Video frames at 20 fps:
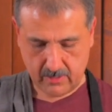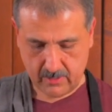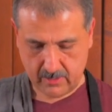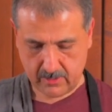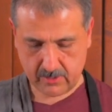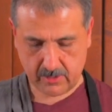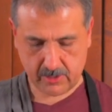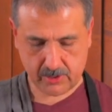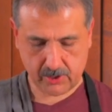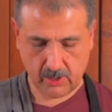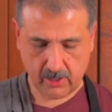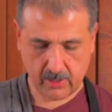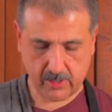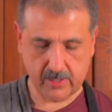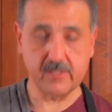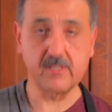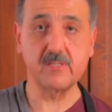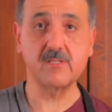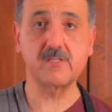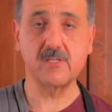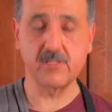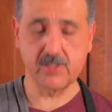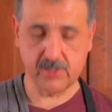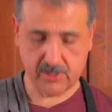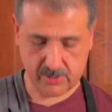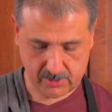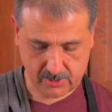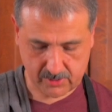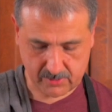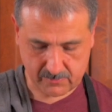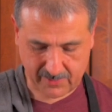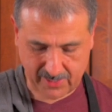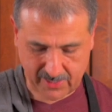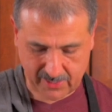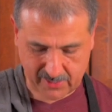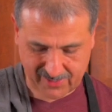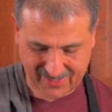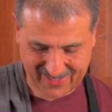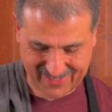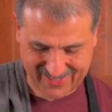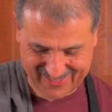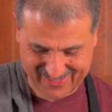Such hard decisions to make.